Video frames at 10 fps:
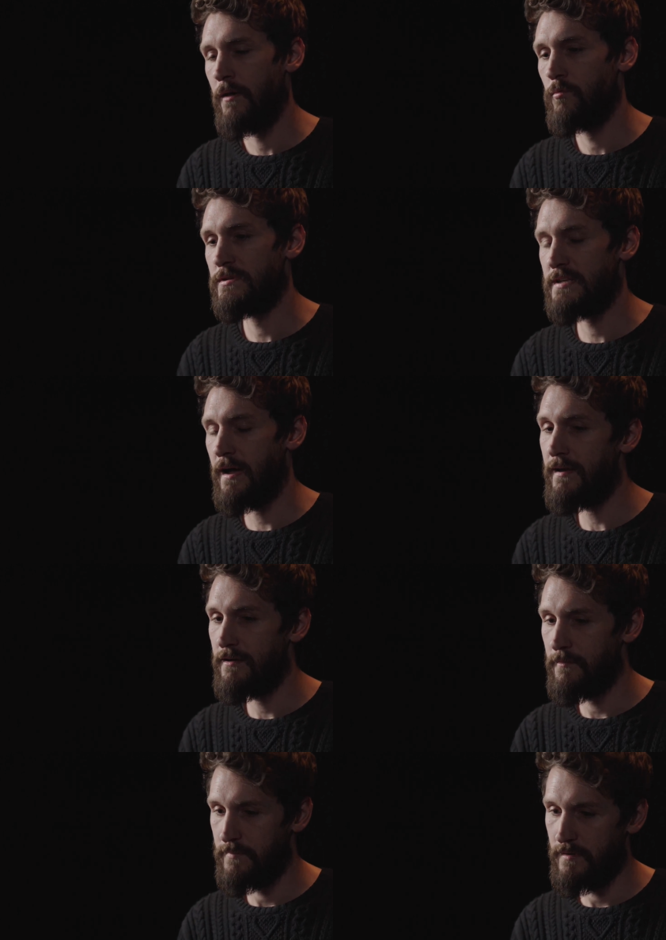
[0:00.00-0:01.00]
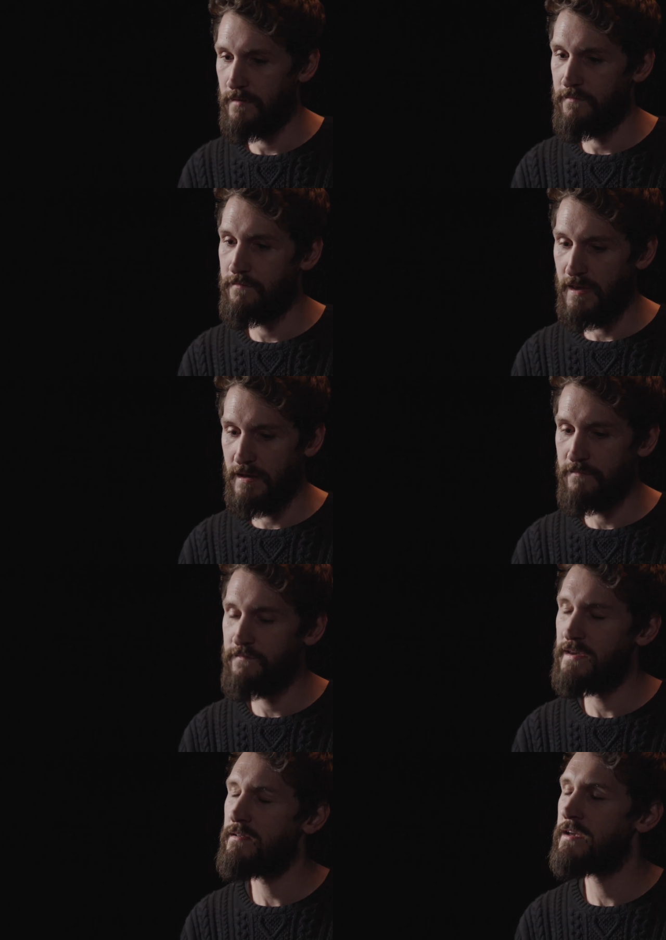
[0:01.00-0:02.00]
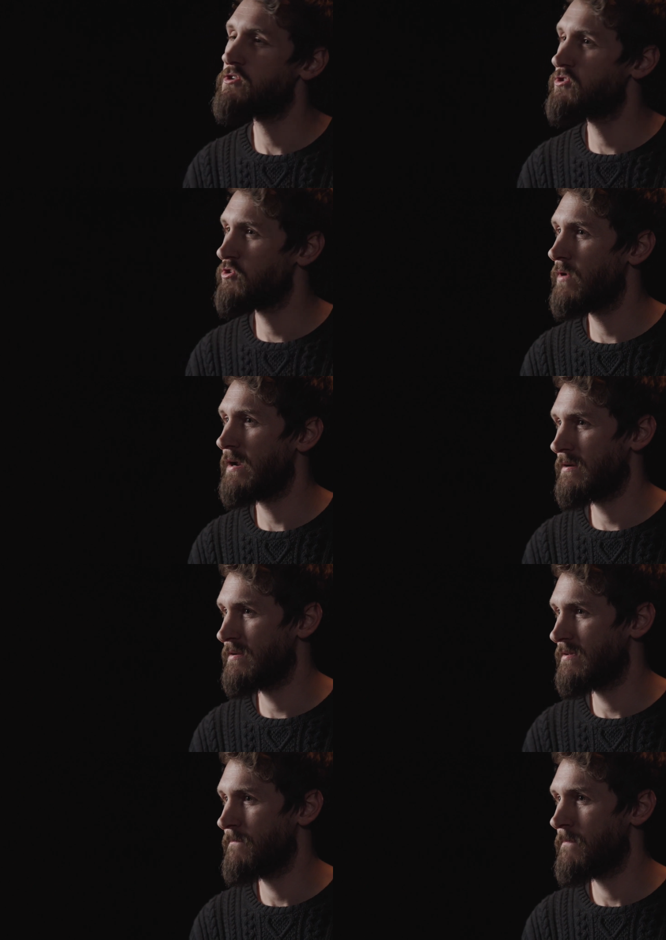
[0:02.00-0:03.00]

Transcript: was tied up in feeling tricked.